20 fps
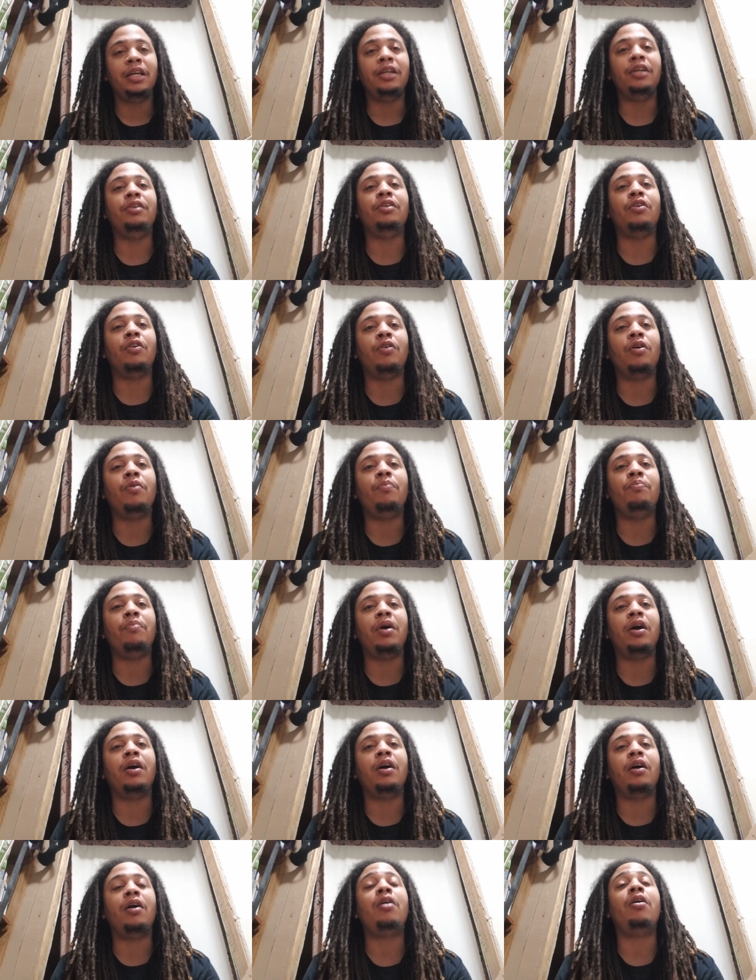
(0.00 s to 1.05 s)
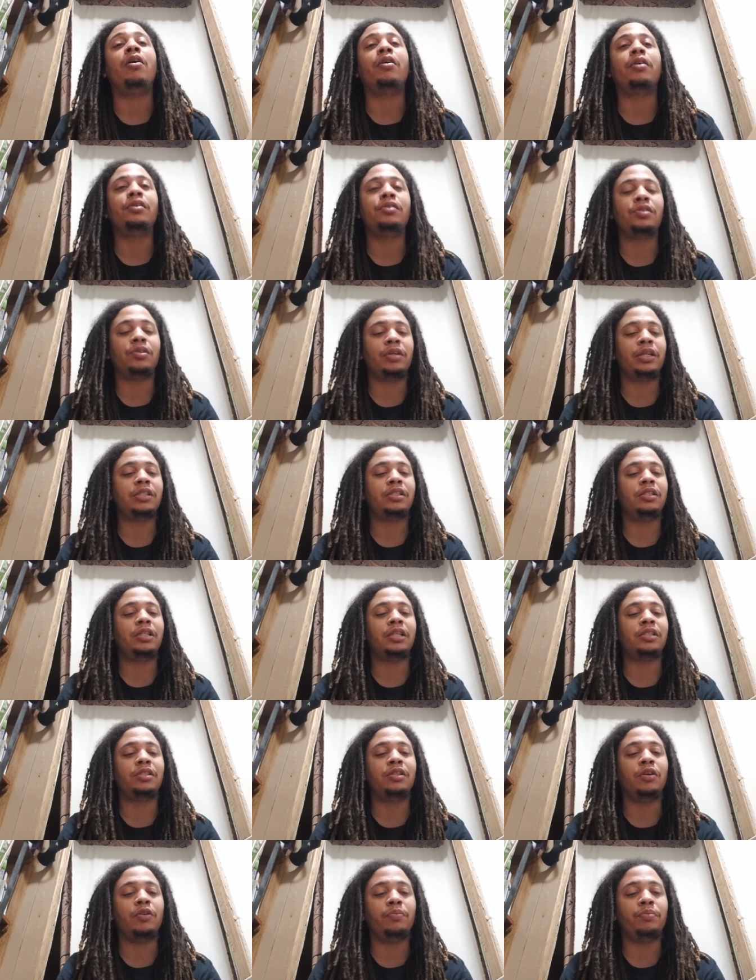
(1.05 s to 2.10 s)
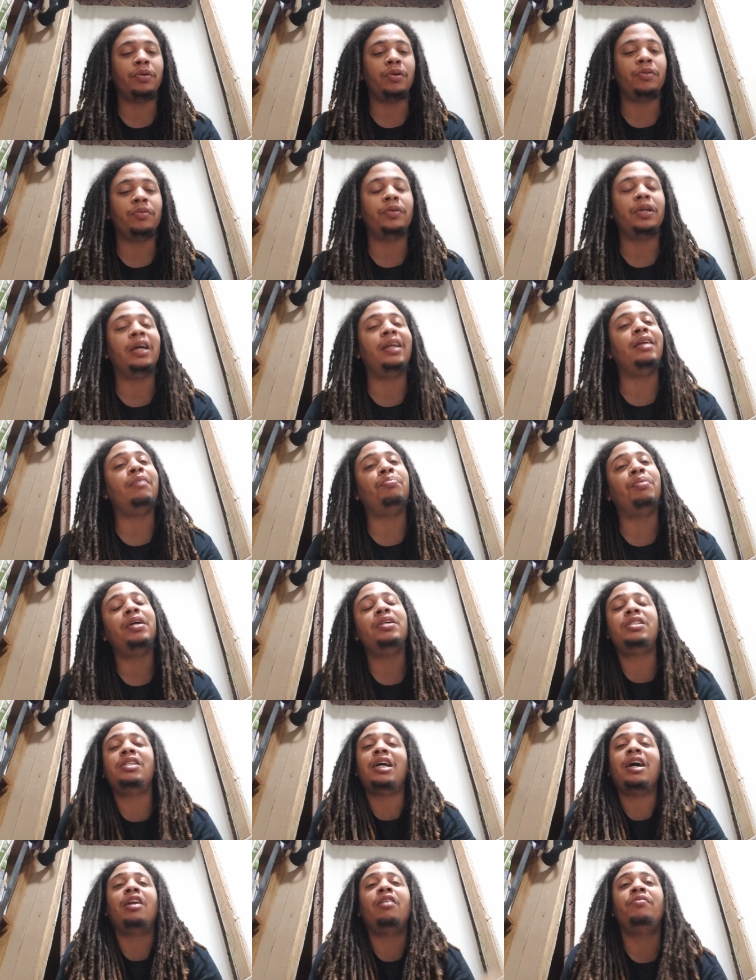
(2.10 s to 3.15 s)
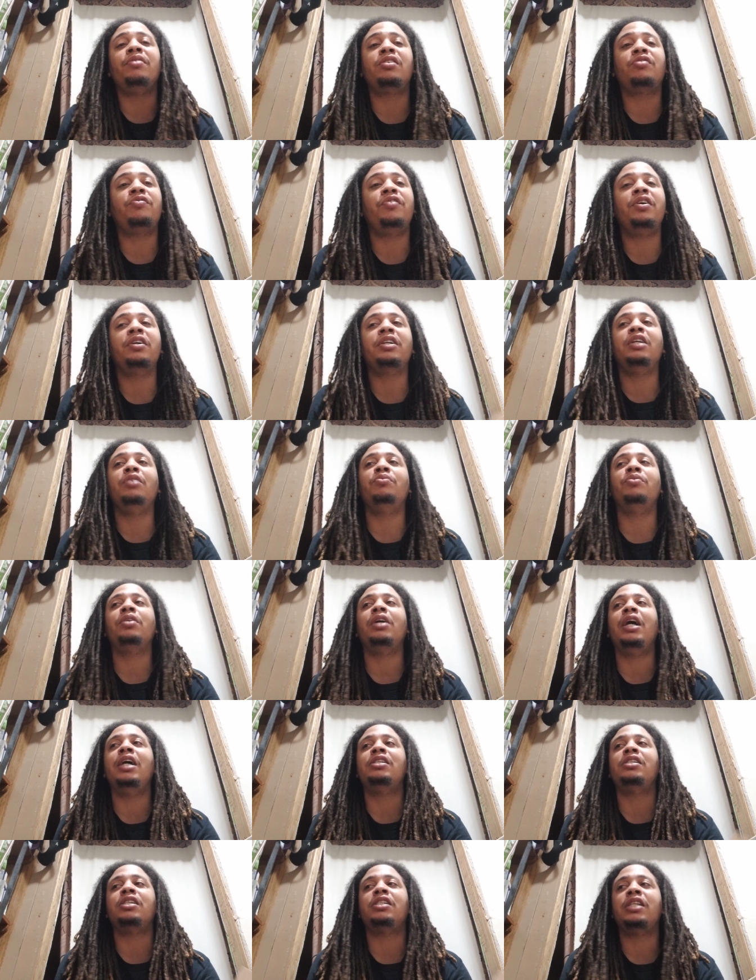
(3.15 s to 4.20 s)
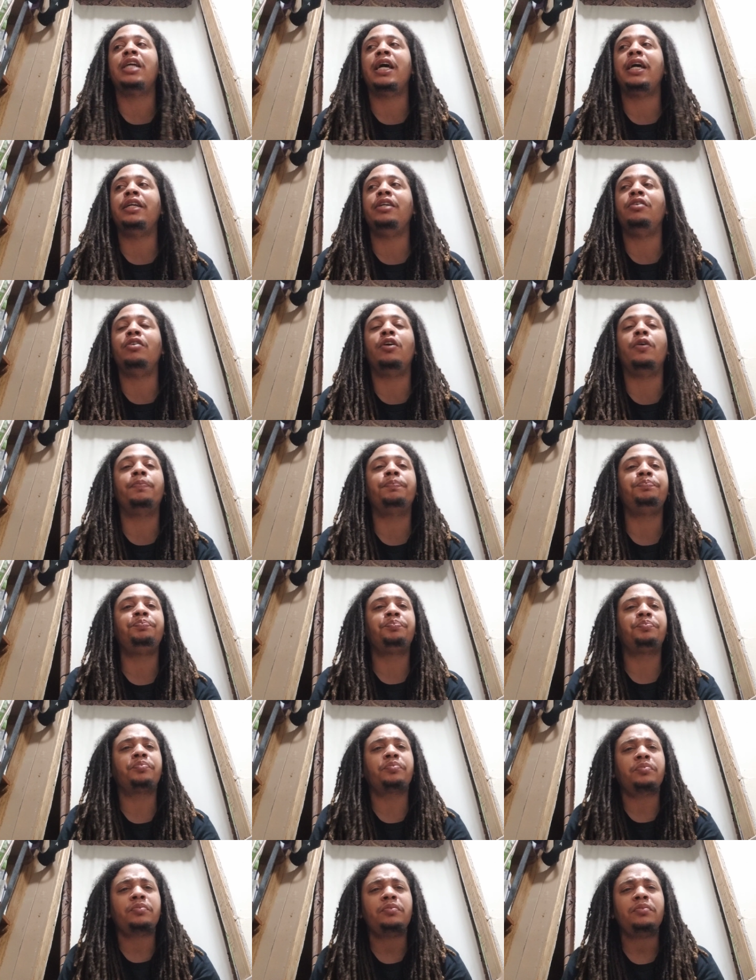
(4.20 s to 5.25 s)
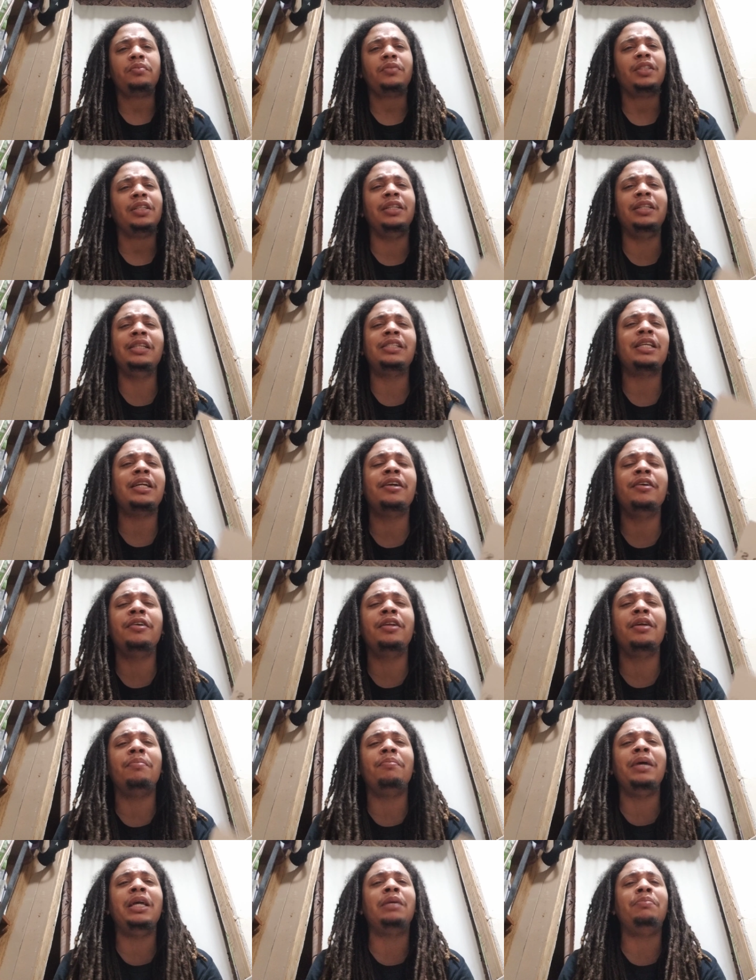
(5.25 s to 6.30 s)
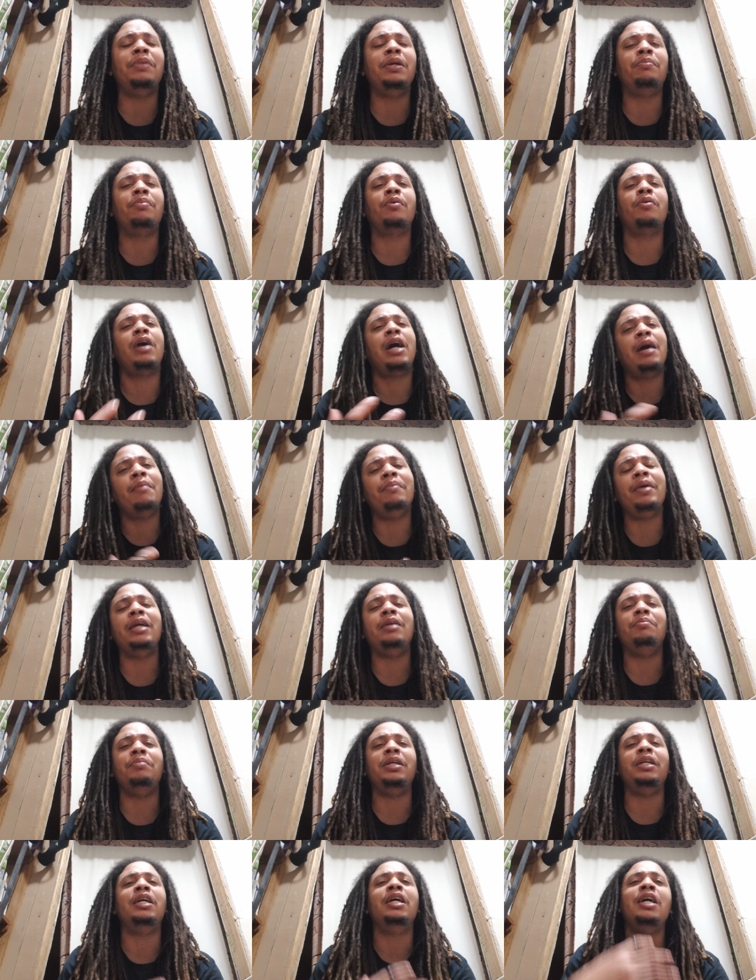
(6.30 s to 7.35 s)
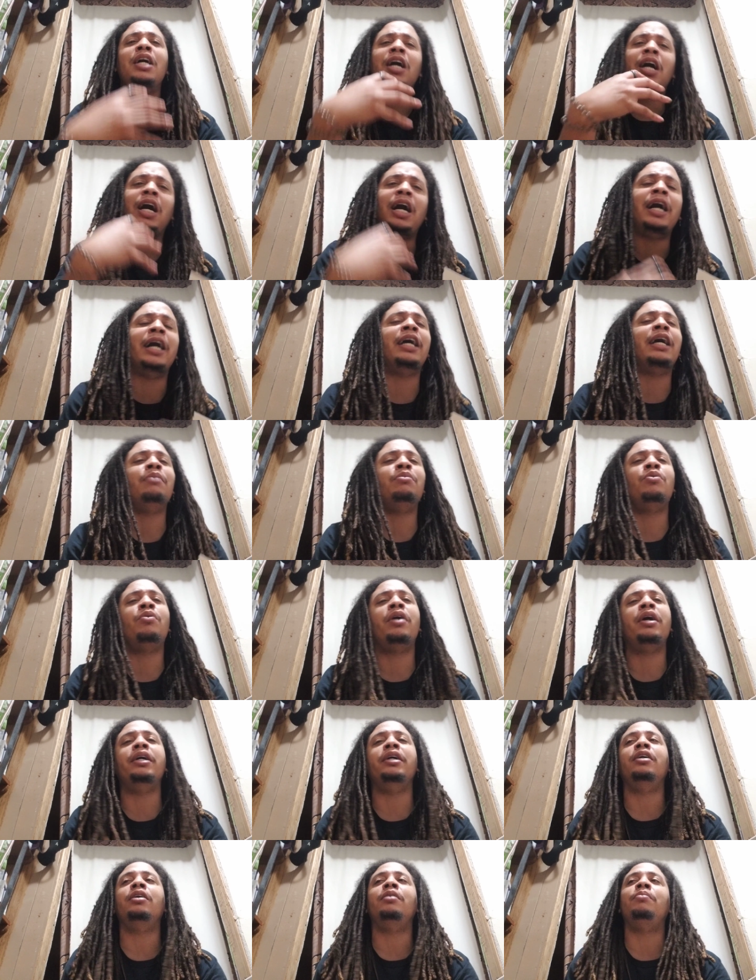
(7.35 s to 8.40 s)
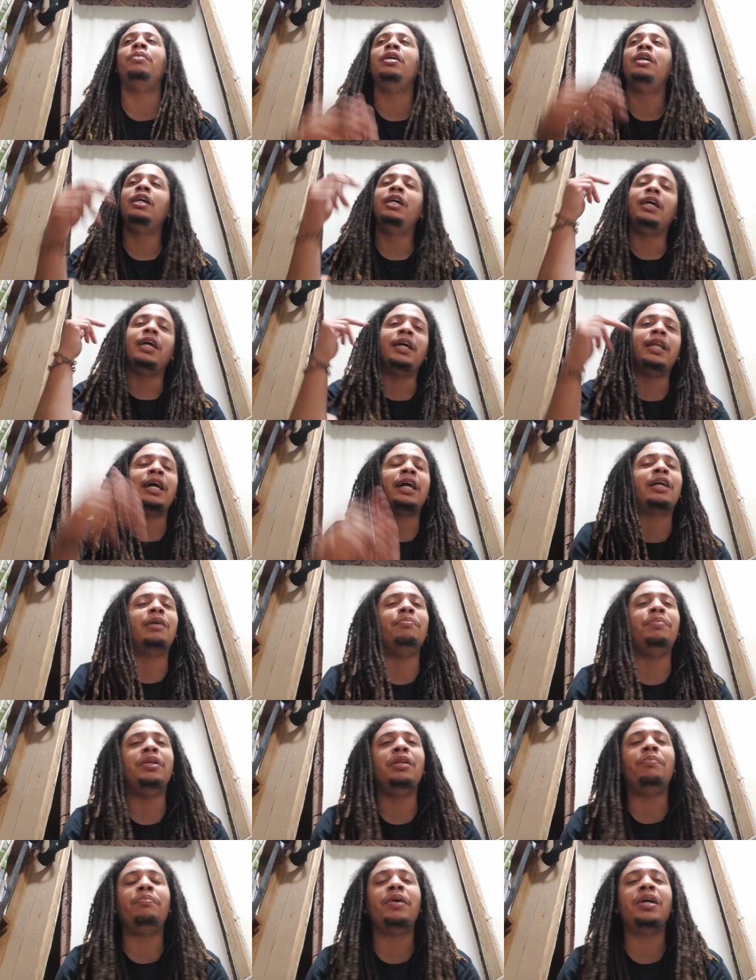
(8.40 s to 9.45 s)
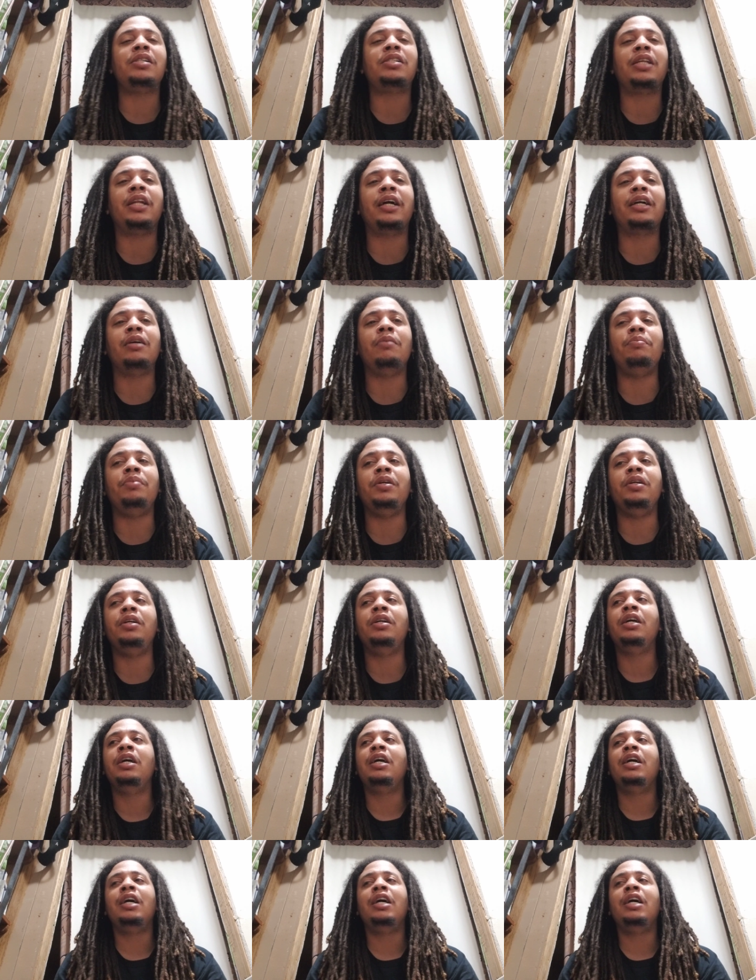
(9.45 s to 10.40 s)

you know, uh, Hawk. So that's that's dope, bro. And he plays out of his funk. He realizes that you know, this hair didn't make me, bro. I made me. I am who I am, and I can be the best that I could be.